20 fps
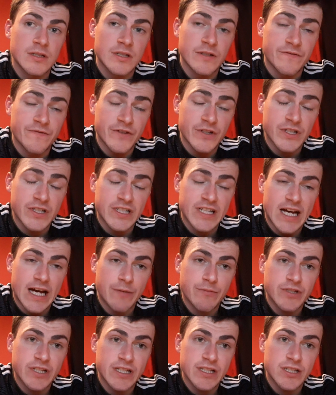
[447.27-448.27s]
The first
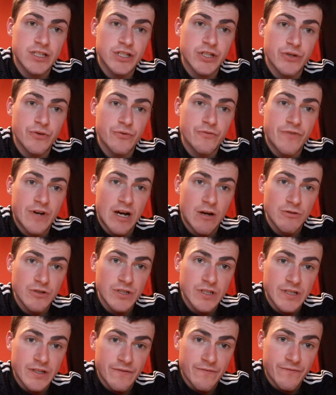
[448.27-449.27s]
time since
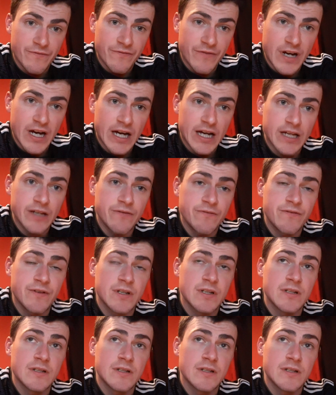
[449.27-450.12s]
2005,